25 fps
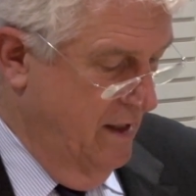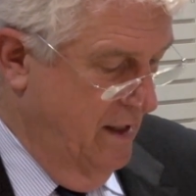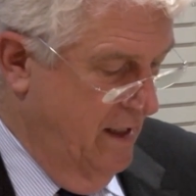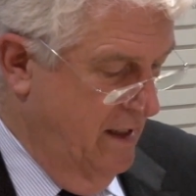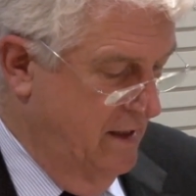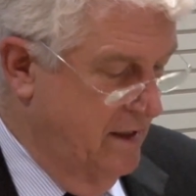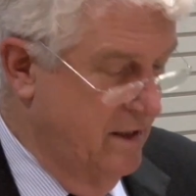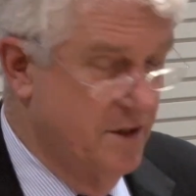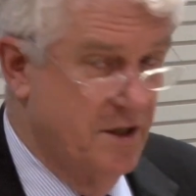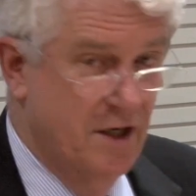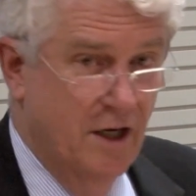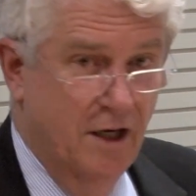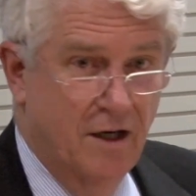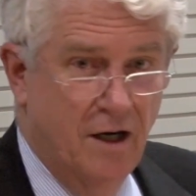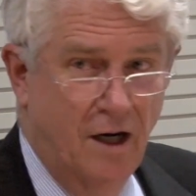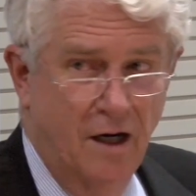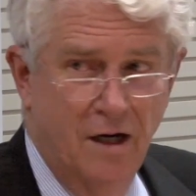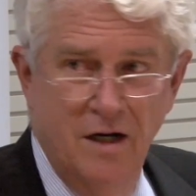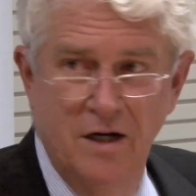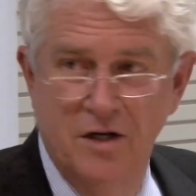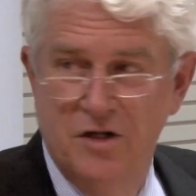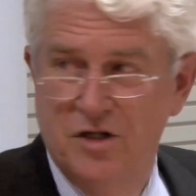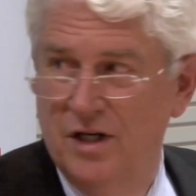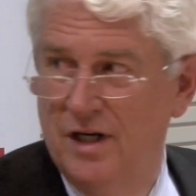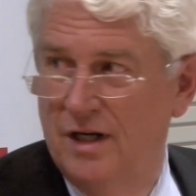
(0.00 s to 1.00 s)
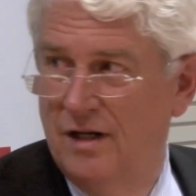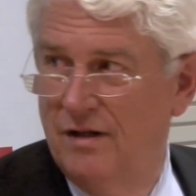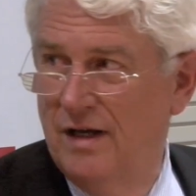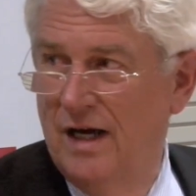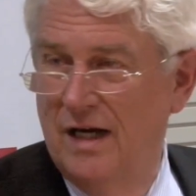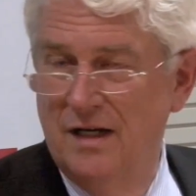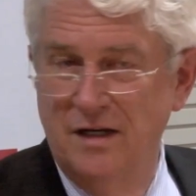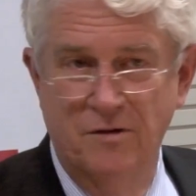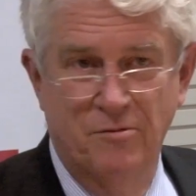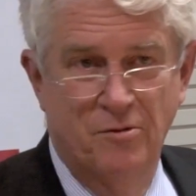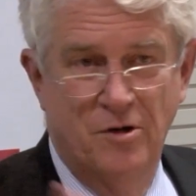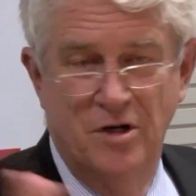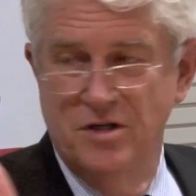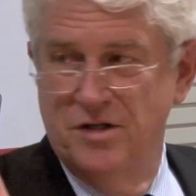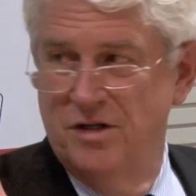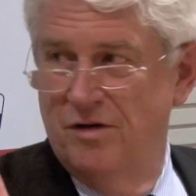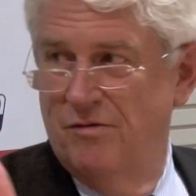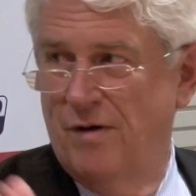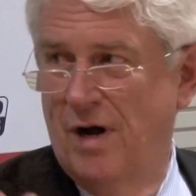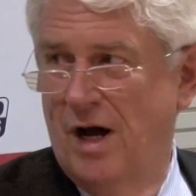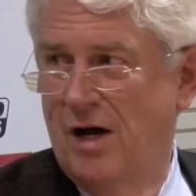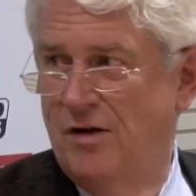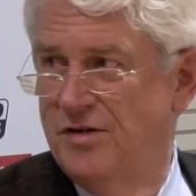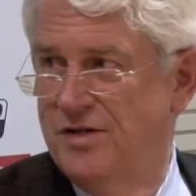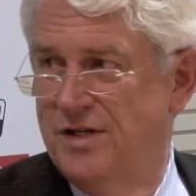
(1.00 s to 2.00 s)
It is encouraging that it was
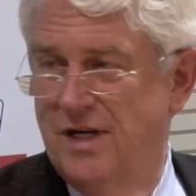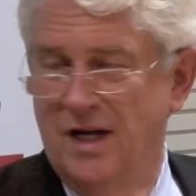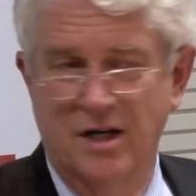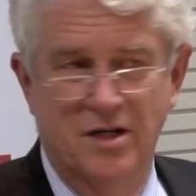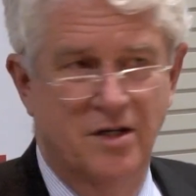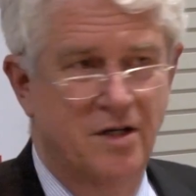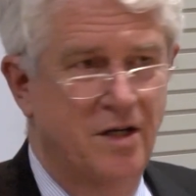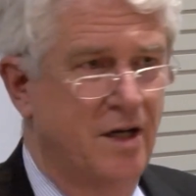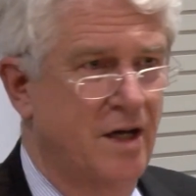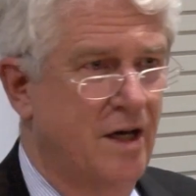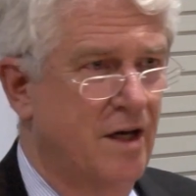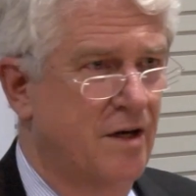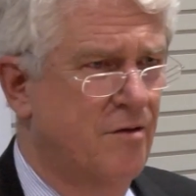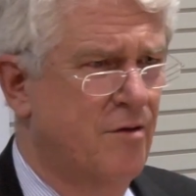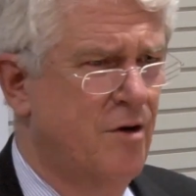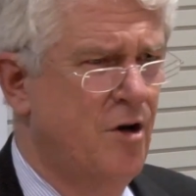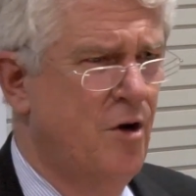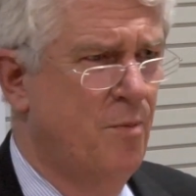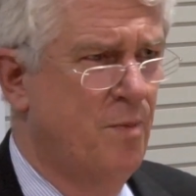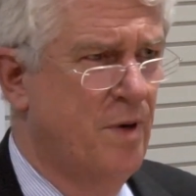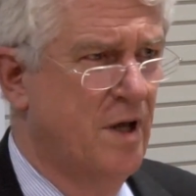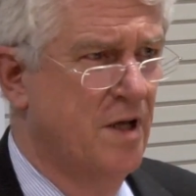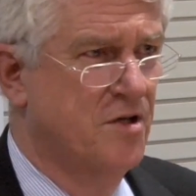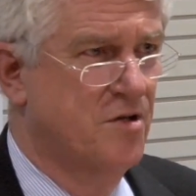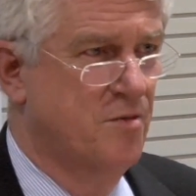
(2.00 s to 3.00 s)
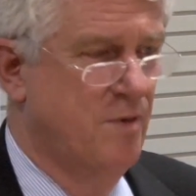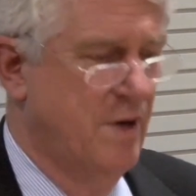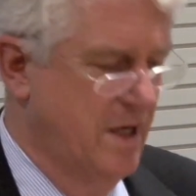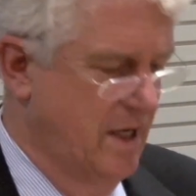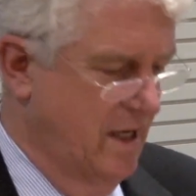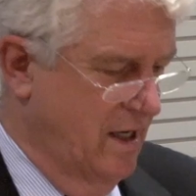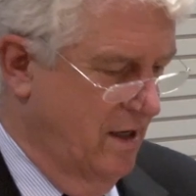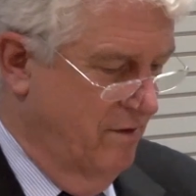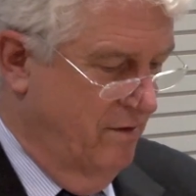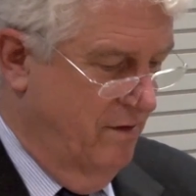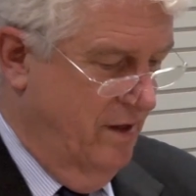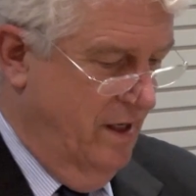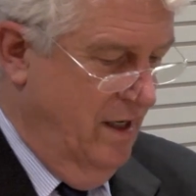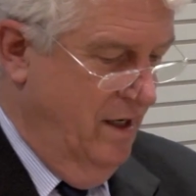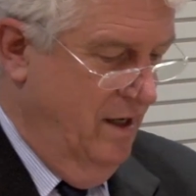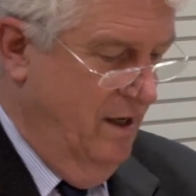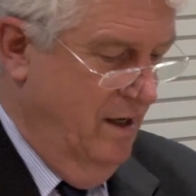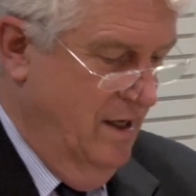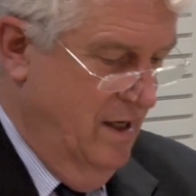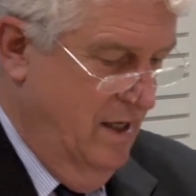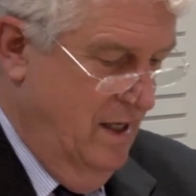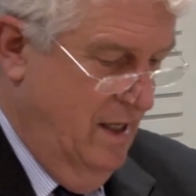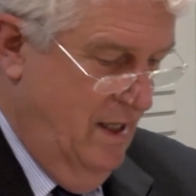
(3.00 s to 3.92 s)
announced actually at Rio Plus 20, I think,